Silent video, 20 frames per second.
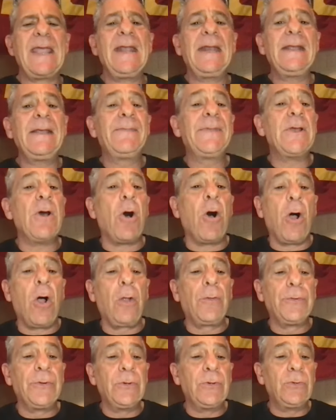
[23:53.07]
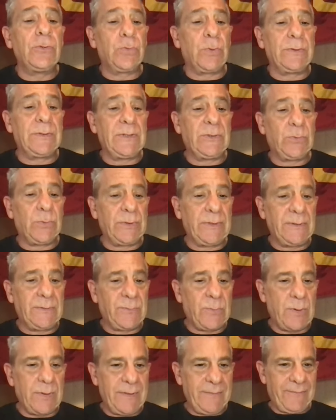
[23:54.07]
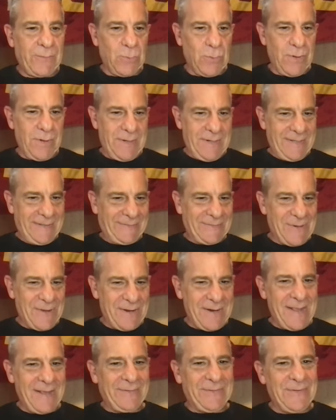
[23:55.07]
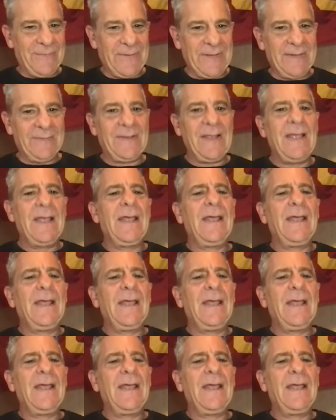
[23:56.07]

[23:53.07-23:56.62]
any of the all new 2024 Nissan SUVs.